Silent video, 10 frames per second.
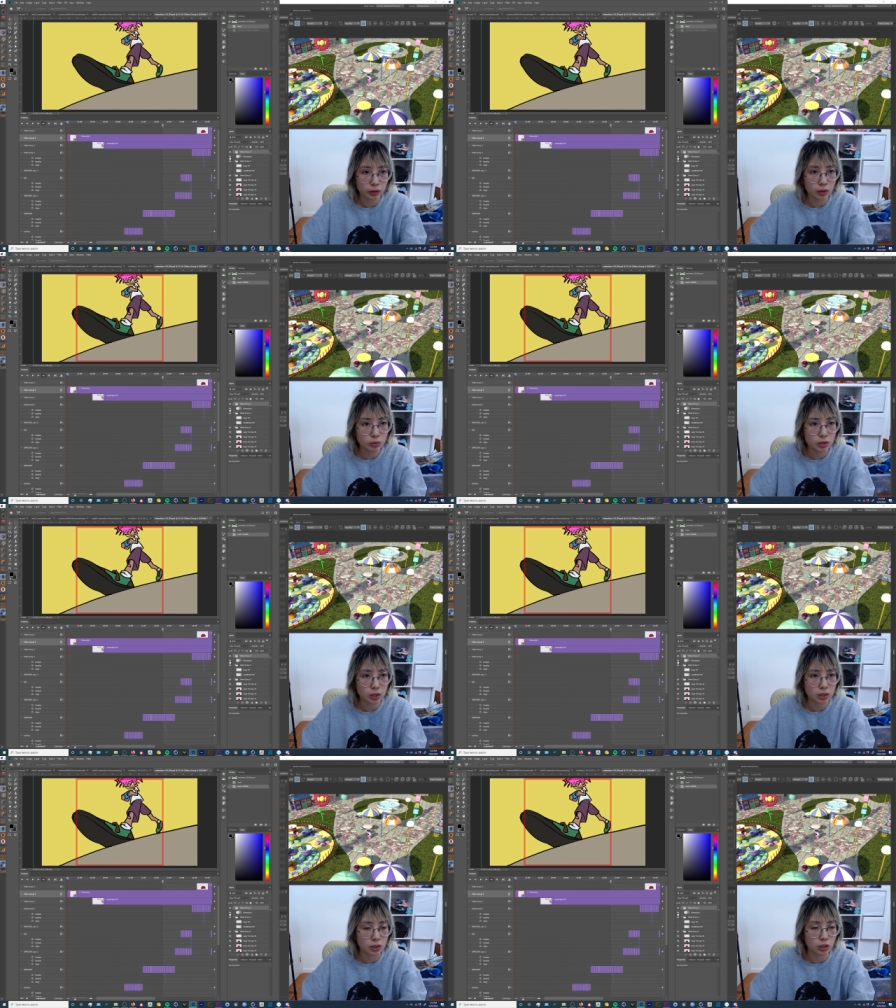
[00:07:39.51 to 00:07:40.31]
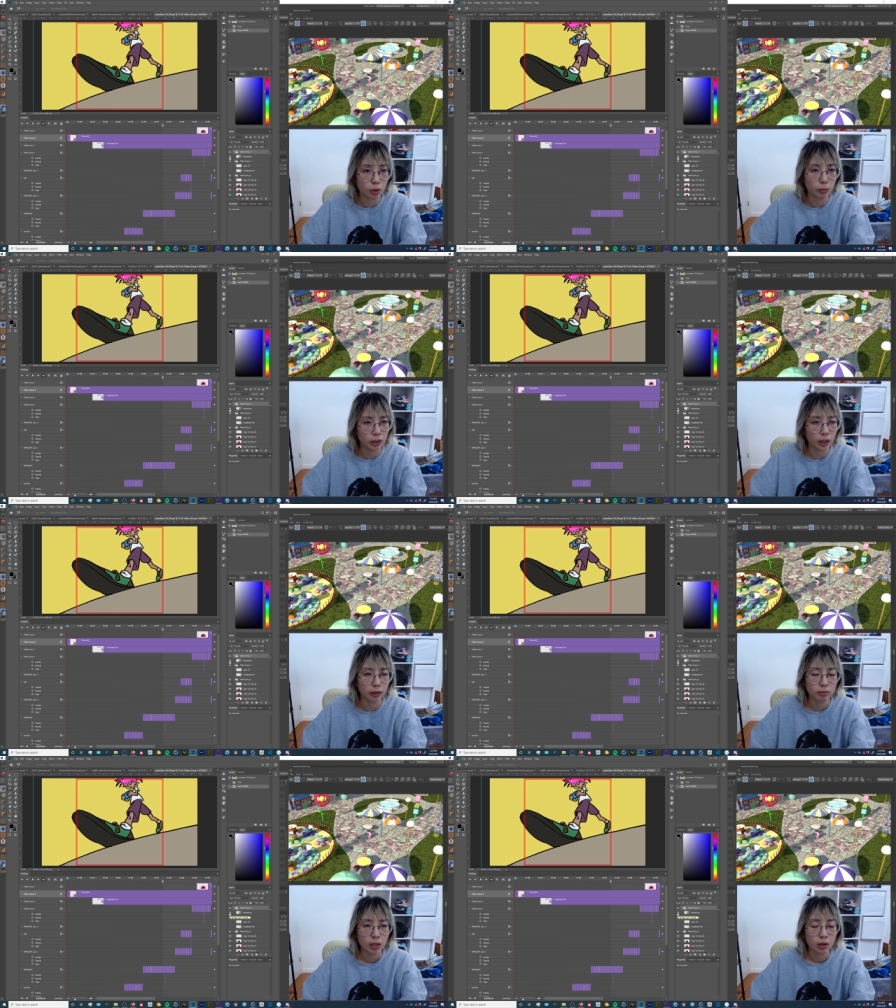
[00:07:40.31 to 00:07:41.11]
This was just to show me like
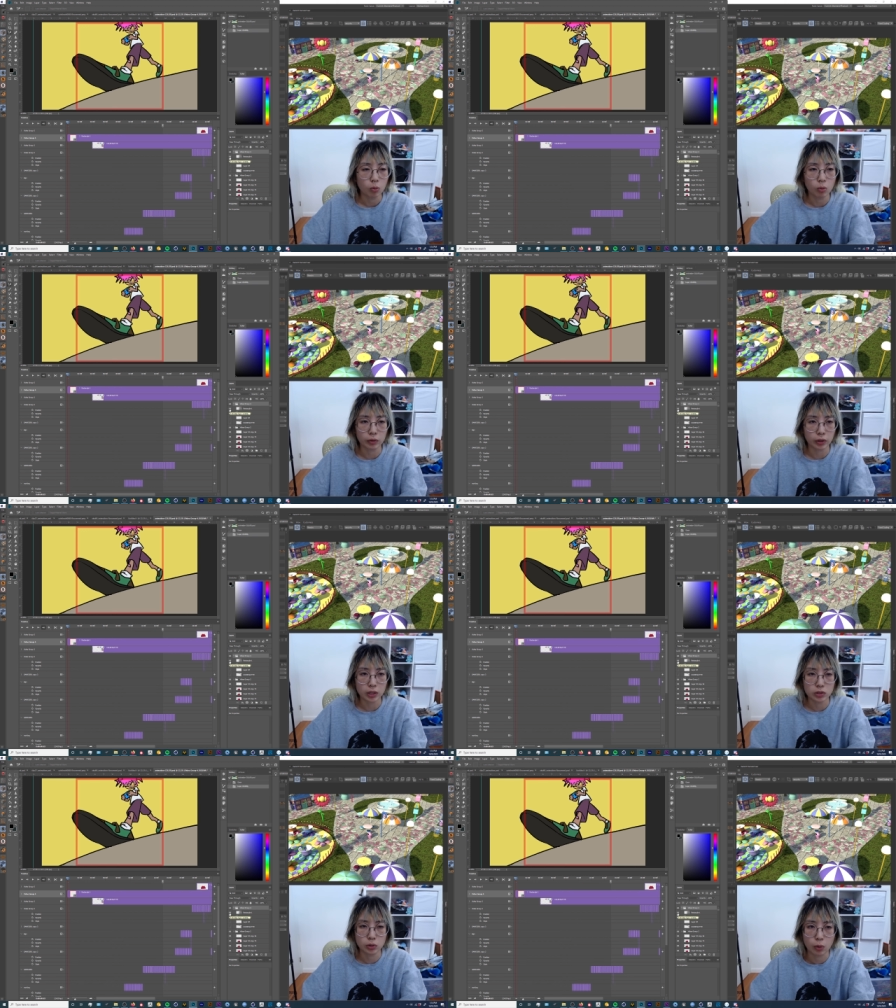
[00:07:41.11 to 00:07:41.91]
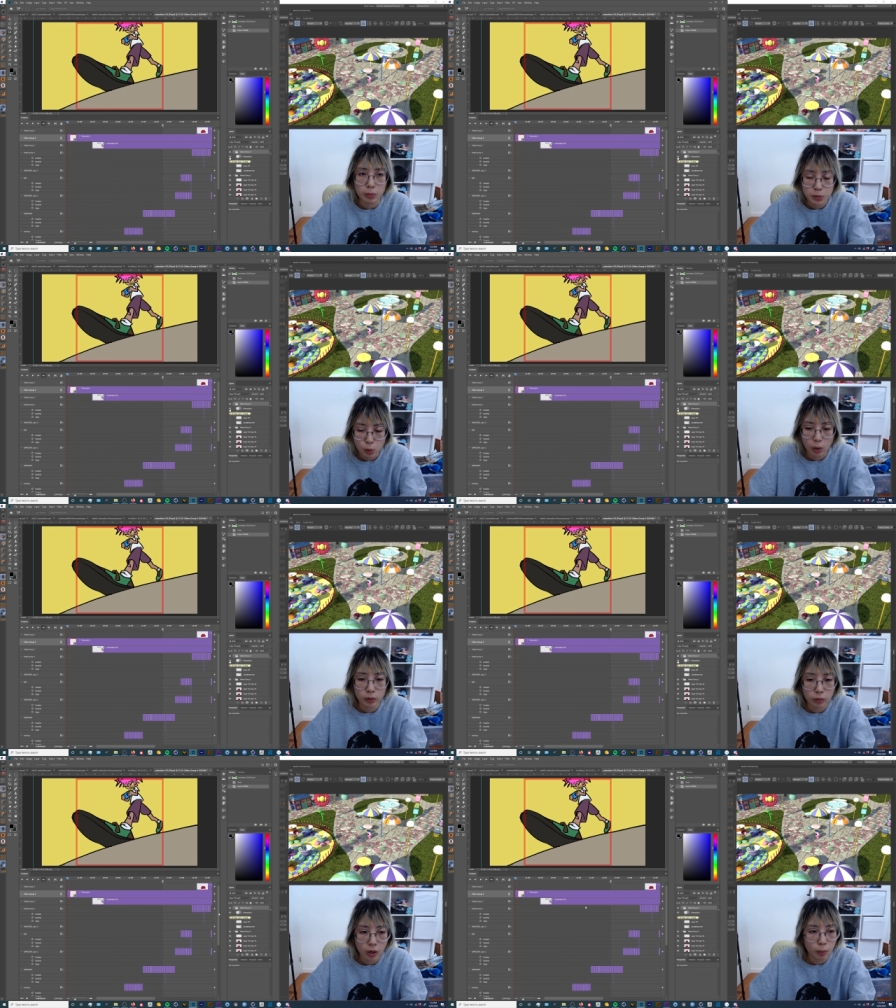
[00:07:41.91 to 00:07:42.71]
where the Instagram square
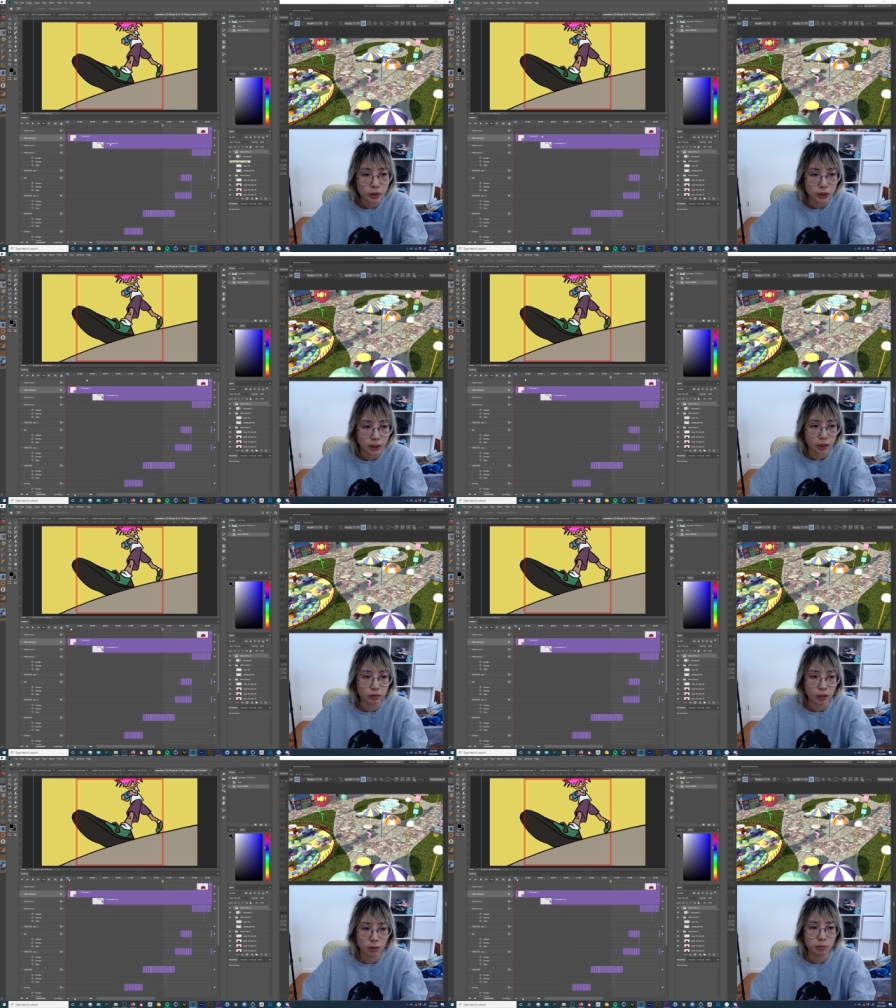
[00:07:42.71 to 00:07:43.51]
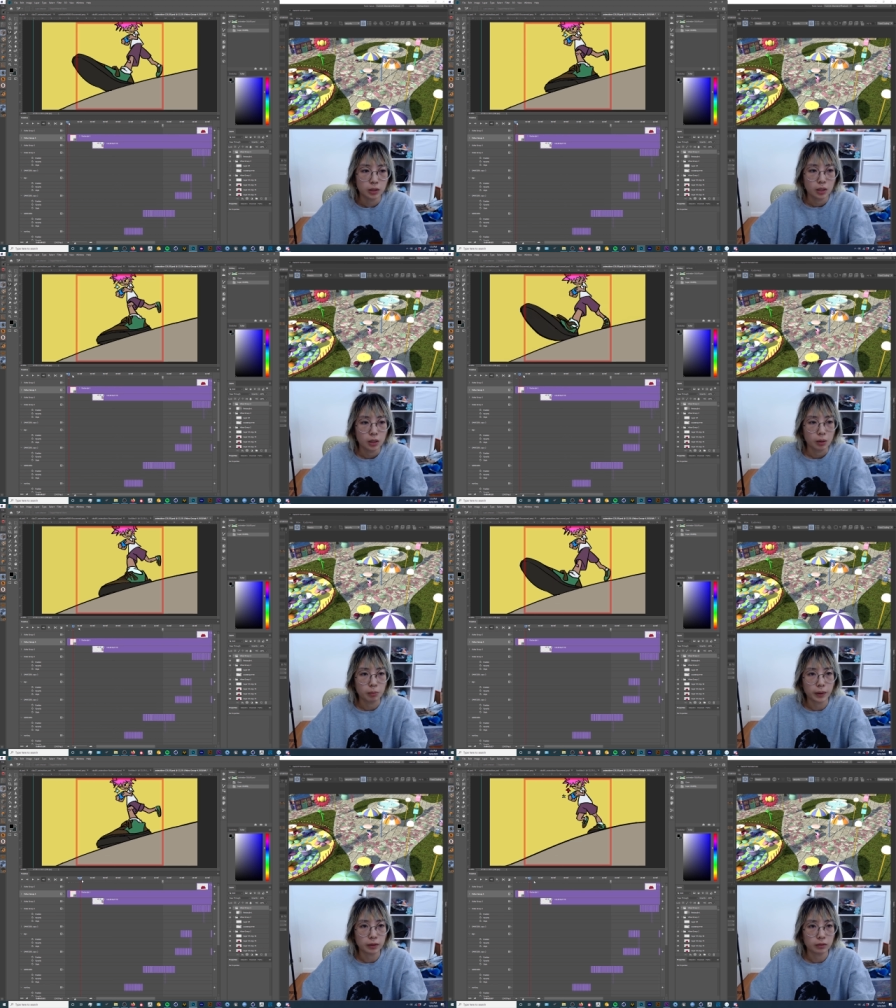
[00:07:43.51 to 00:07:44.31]
would crop, which is kind of dumb,
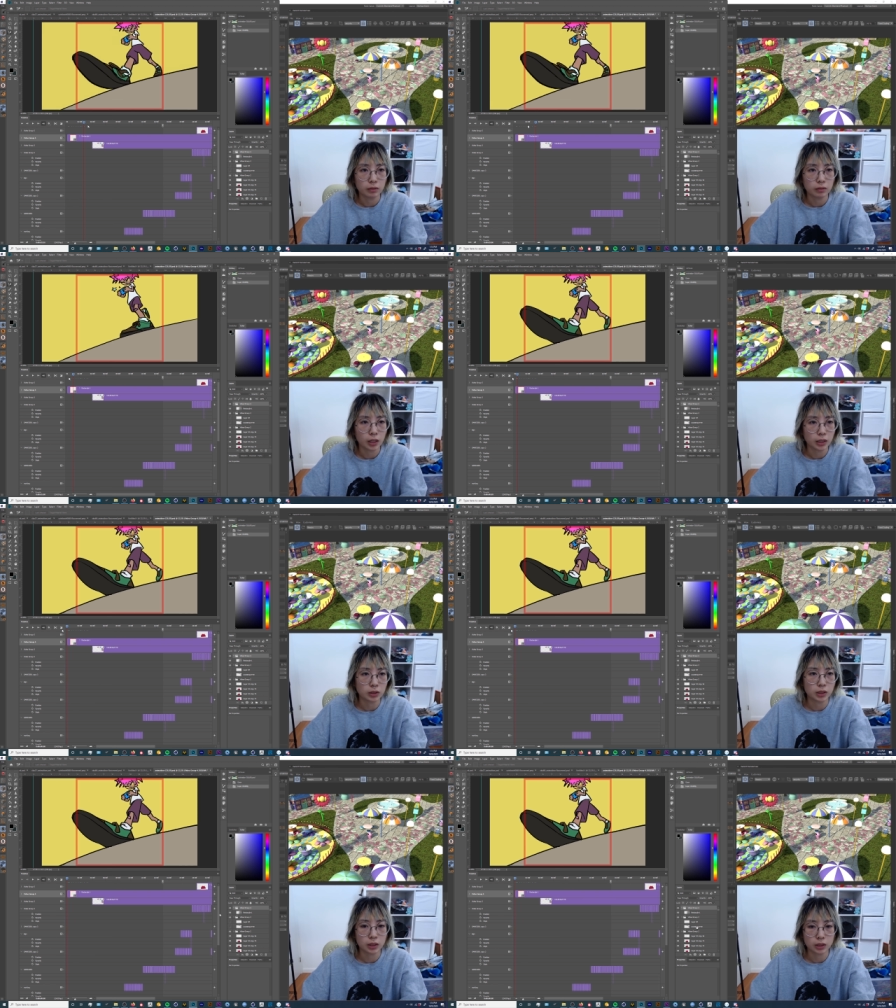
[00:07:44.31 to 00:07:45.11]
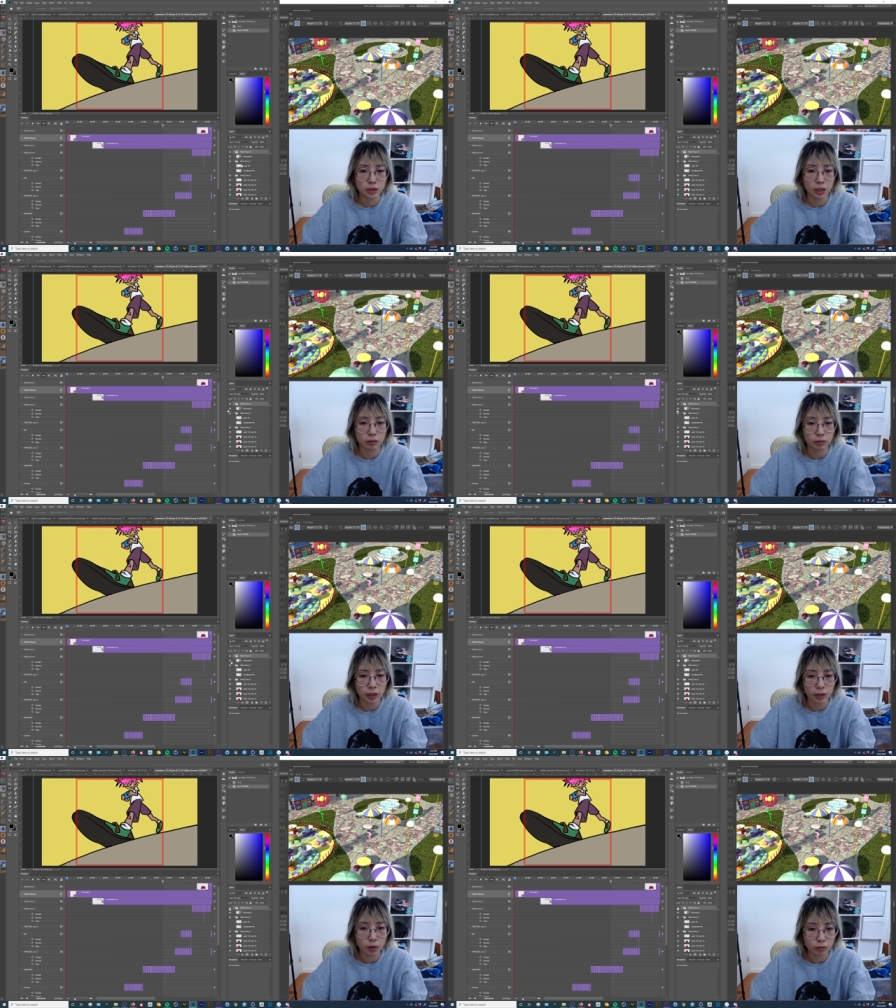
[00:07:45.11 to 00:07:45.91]
but as you can see, it's just kind of
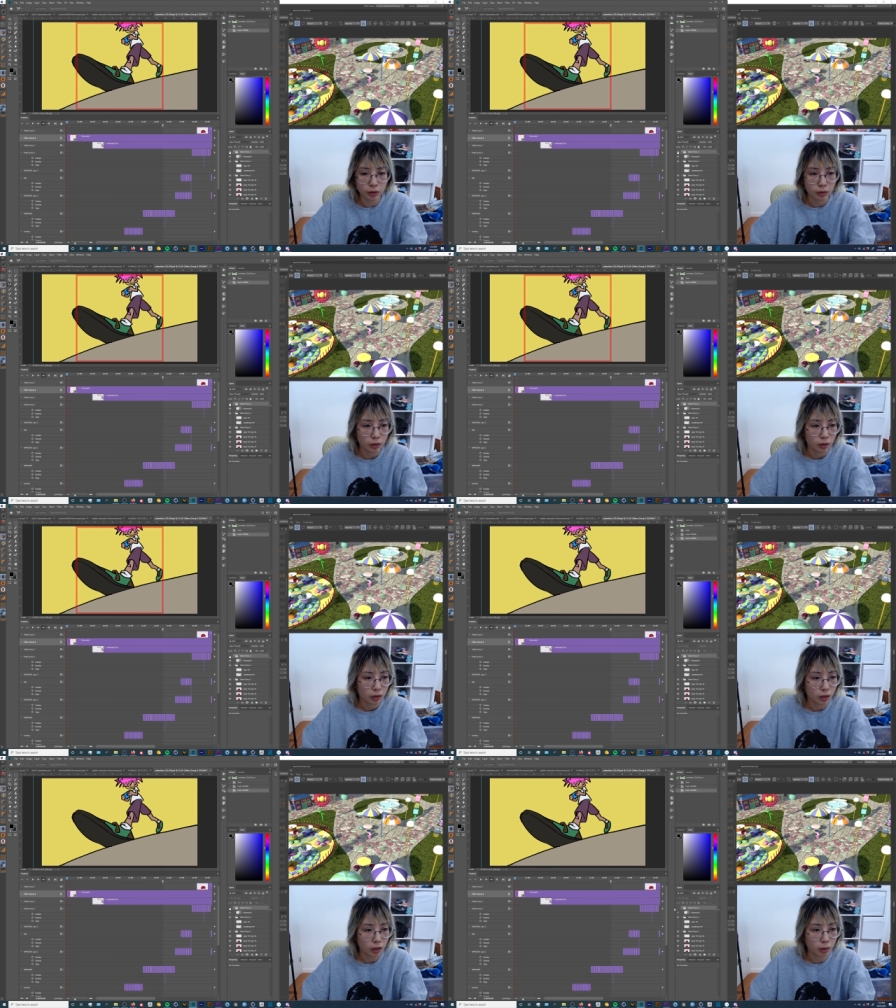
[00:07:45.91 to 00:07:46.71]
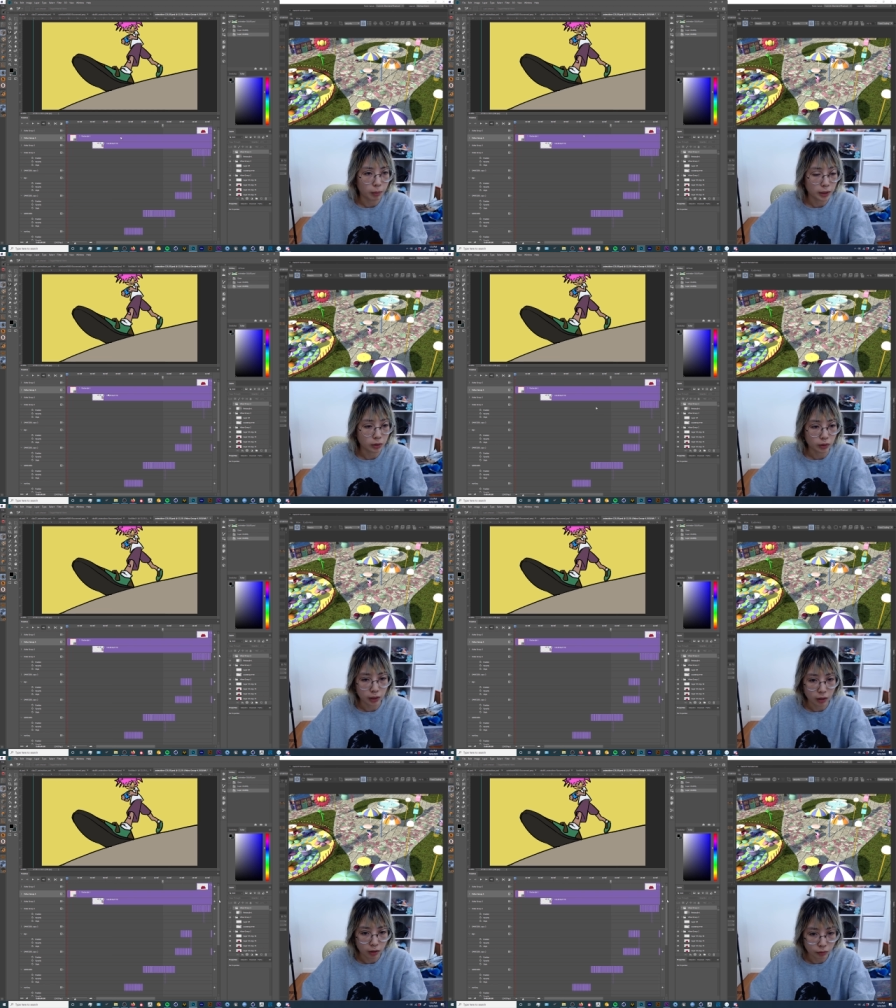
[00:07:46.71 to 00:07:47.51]
laying over. I turned
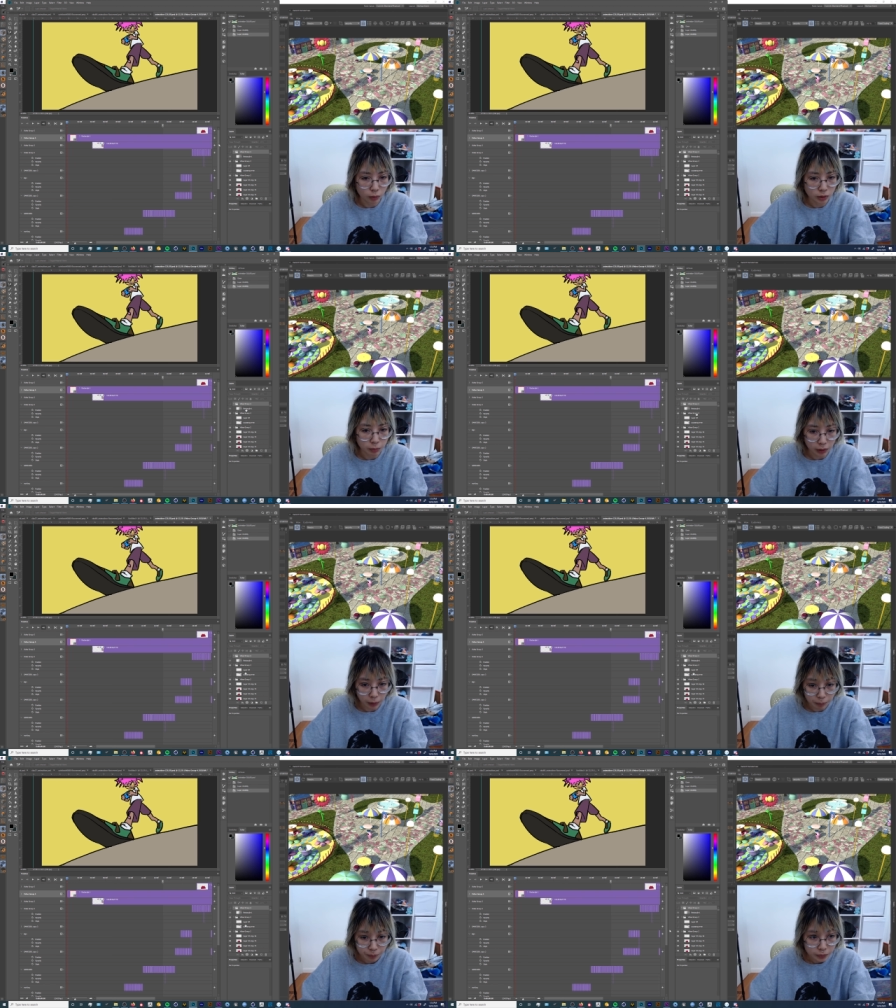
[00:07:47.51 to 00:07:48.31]
that off ultimately.